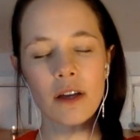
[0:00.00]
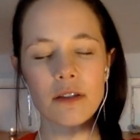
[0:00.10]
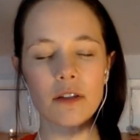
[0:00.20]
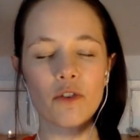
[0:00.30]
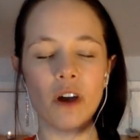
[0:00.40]

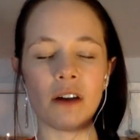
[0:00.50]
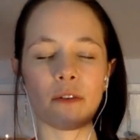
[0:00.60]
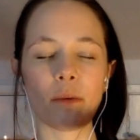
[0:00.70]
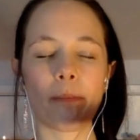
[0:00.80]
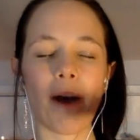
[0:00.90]
to
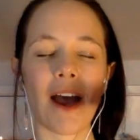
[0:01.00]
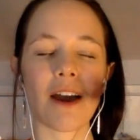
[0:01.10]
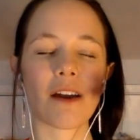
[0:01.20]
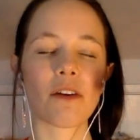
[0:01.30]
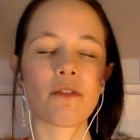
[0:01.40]
travel back
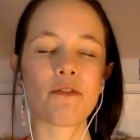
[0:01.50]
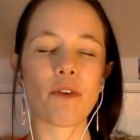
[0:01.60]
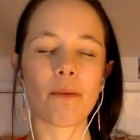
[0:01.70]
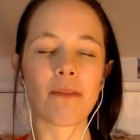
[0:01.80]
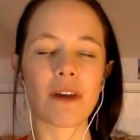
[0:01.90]

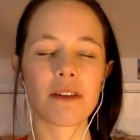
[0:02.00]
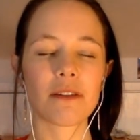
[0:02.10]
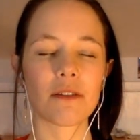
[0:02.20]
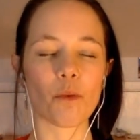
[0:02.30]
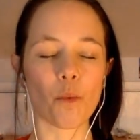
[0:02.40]
from
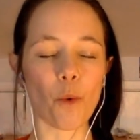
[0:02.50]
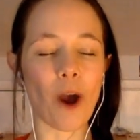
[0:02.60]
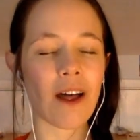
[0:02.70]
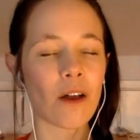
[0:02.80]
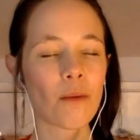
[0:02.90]
this
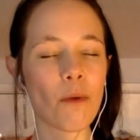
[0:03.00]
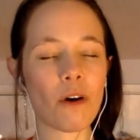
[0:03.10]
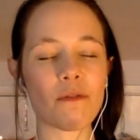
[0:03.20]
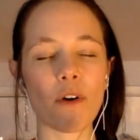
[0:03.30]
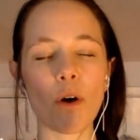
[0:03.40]
realm
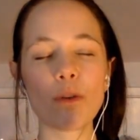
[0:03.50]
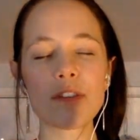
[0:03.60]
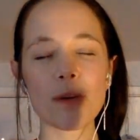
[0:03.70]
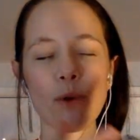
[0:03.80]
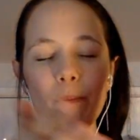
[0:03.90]
of
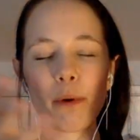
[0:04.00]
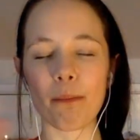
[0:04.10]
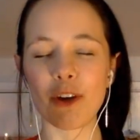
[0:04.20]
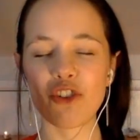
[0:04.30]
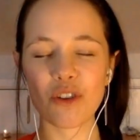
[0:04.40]
ultimate
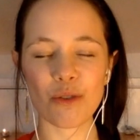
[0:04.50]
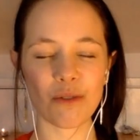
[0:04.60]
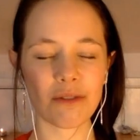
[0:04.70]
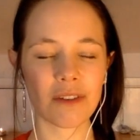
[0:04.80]
permission,